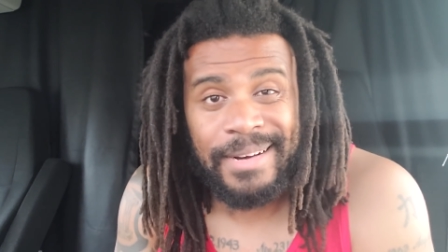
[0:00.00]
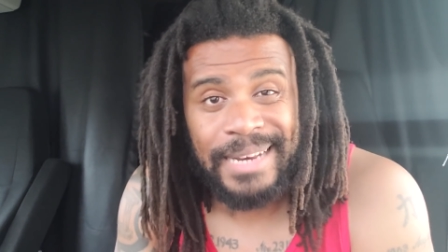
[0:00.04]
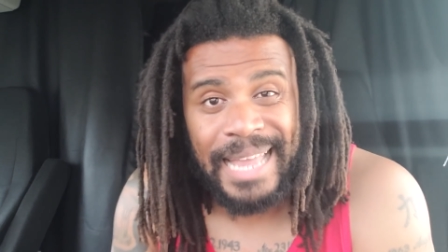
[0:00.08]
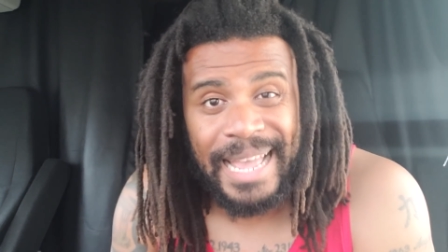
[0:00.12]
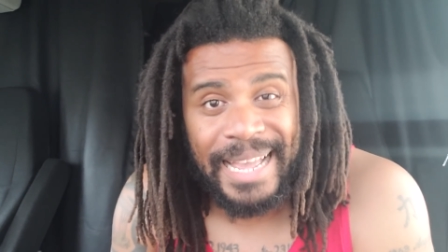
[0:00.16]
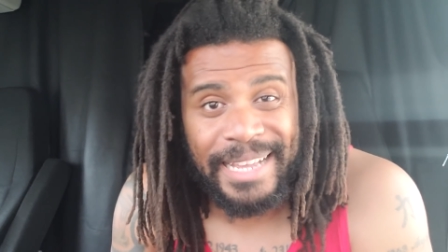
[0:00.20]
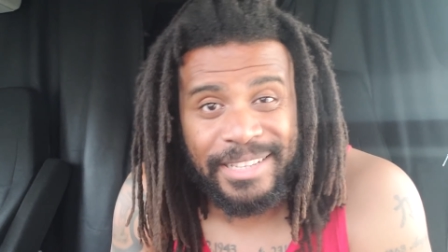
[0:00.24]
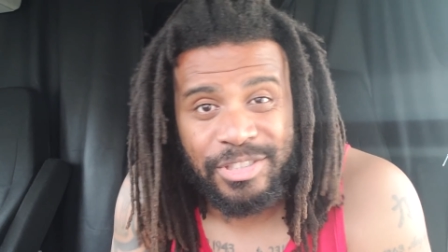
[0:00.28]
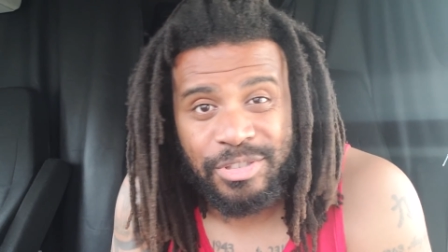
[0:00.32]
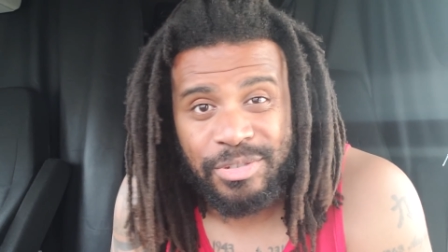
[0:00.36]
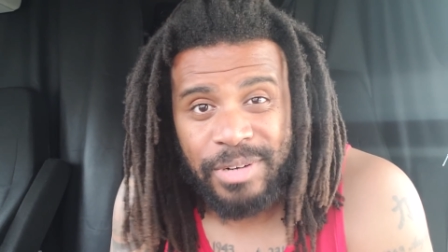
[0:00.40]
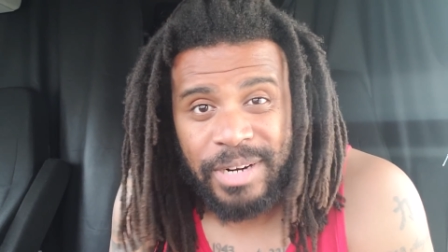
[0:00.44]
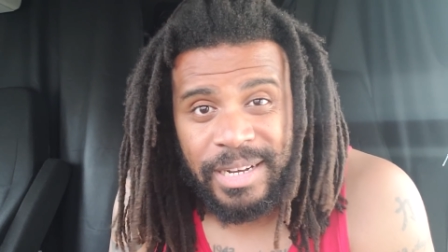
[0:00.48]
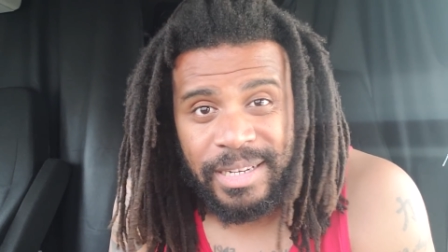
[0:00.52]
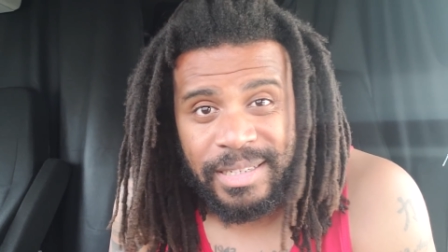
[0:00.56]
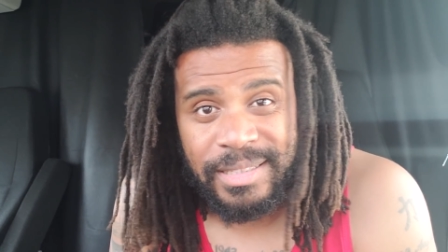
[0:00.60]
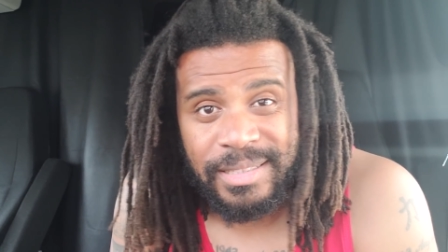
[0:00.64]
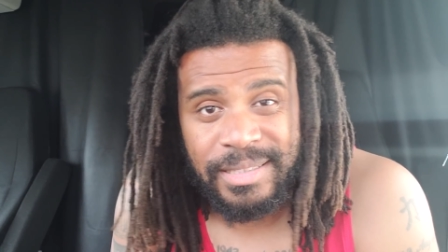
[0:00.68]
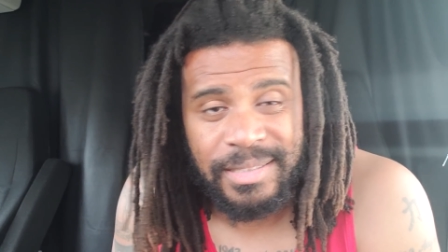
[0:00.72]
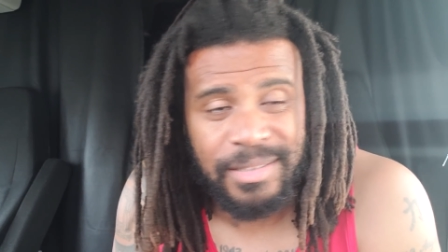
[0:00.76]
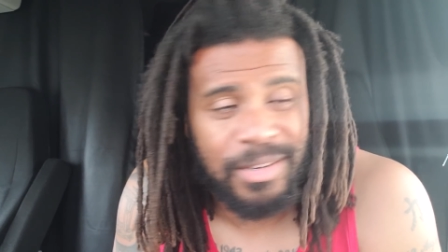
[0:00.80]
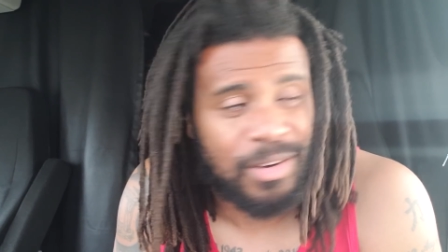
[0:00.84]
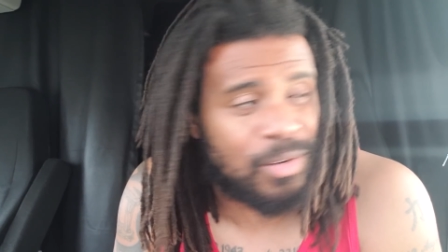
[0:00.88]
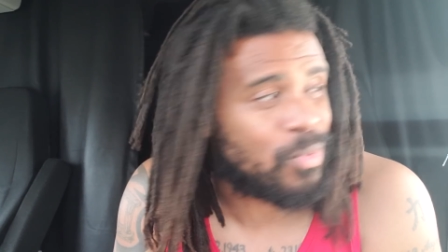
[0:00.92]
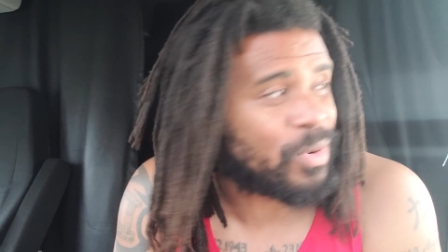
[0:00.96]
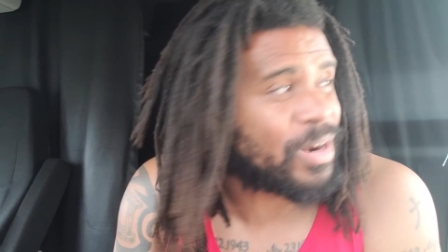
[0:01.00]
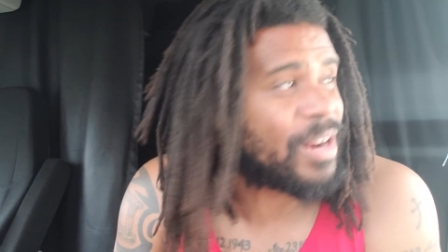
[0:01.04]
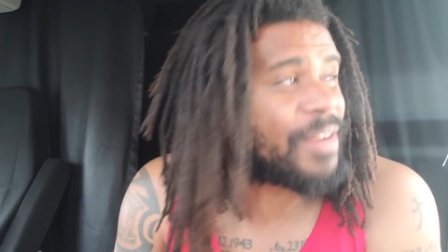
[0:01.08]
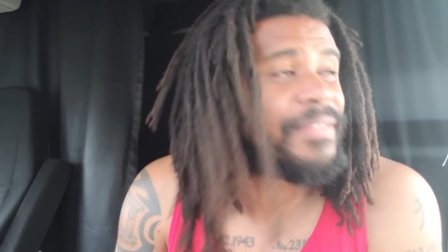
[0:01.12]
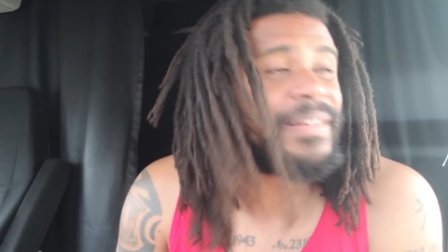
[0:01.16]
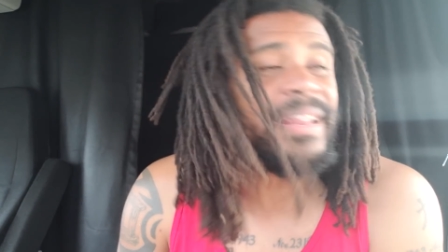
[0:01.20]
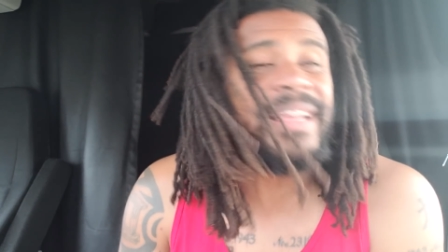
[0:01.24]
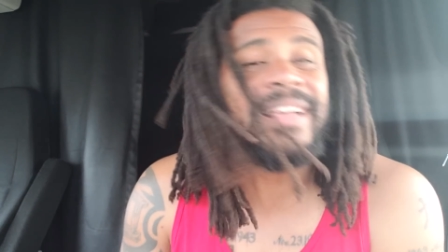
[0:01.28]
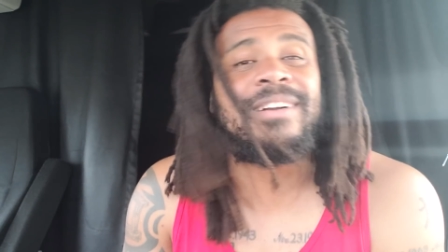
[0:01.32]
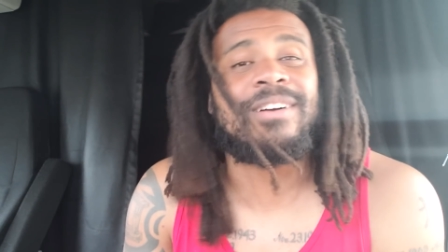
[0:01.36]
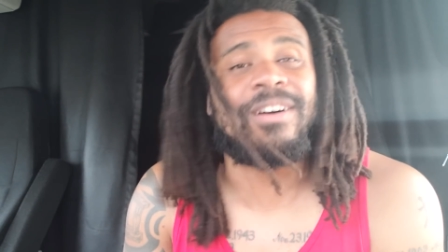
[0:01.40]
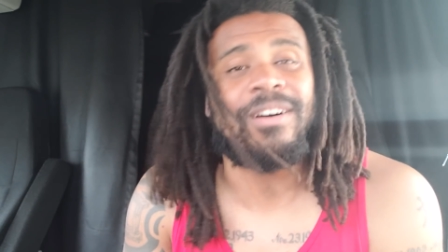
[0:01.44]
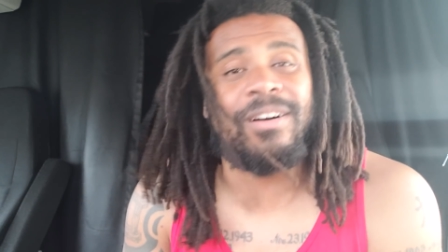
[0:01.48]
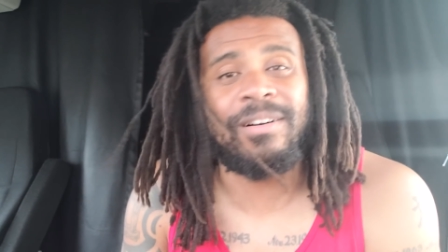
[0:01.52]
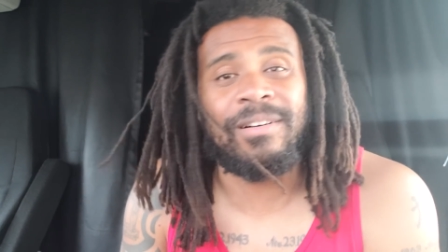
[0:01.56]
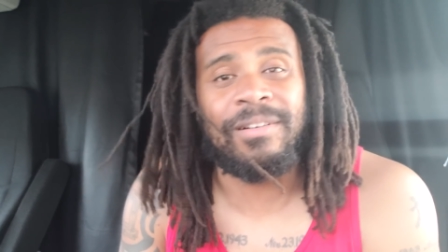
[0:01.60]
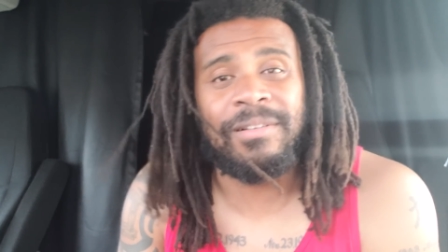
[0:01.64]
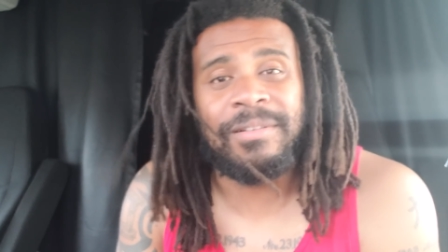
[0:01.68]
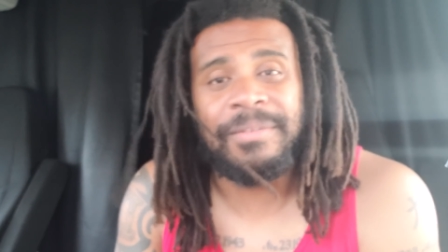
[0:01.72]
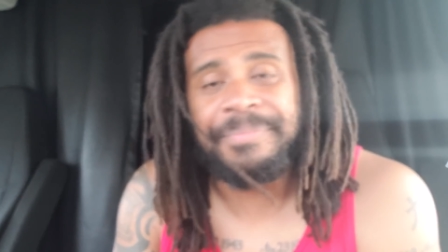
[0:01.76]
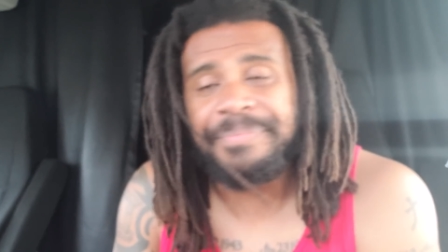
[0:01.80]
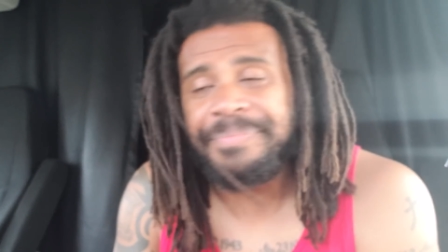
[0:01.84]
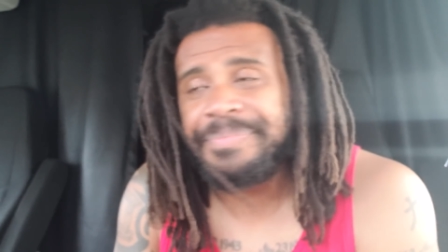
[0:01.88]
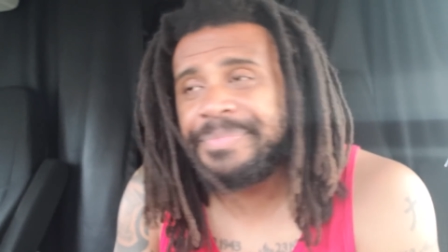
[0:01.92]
line trucks or whatever they call.